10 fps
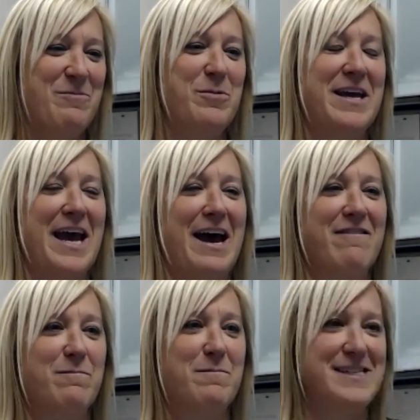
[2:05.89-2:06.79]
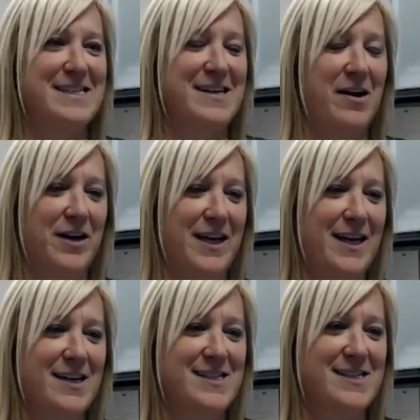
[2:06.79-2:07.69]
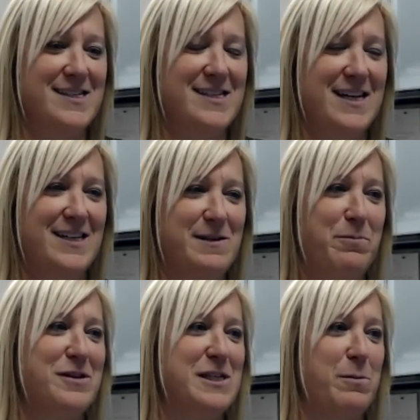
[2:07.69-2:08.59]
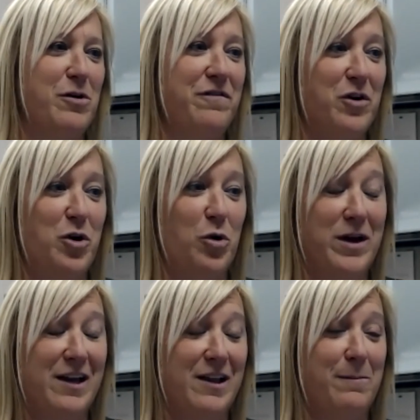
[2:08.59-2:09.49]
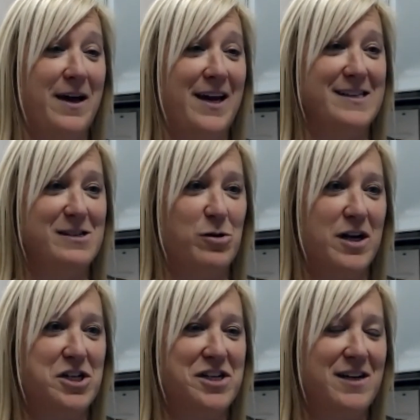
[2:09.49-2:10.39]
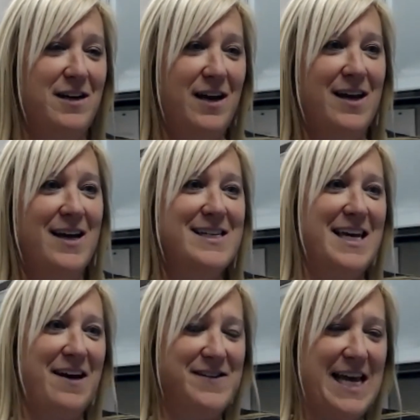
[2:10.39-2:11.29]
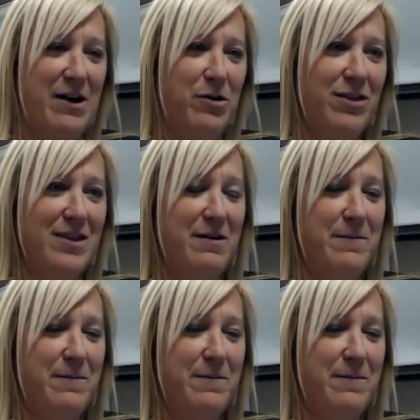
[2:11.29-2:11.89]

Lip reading: We have Ms. Nardi, Assistant Principal for Curriculum and Instruction, TF South.